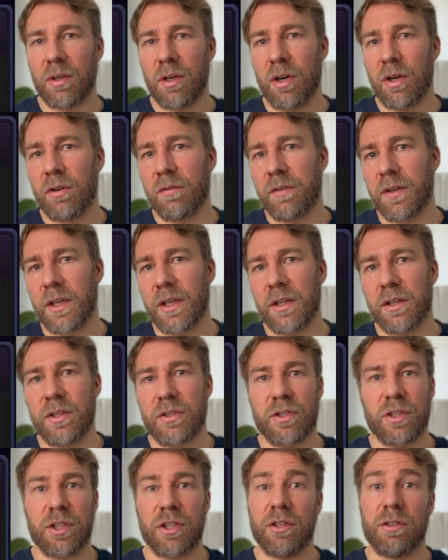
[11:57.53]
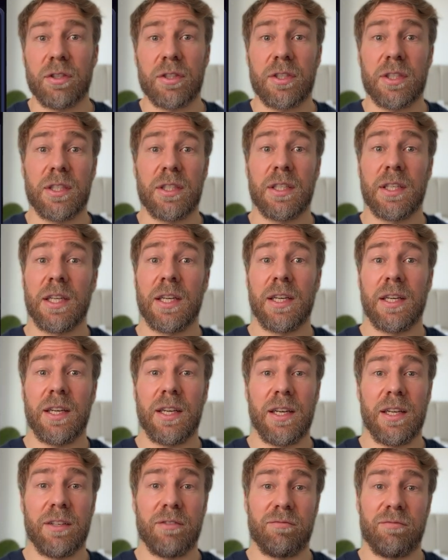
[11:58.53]
over the security
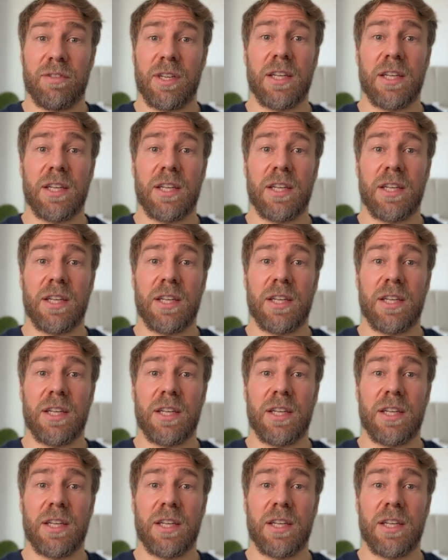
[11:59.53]
and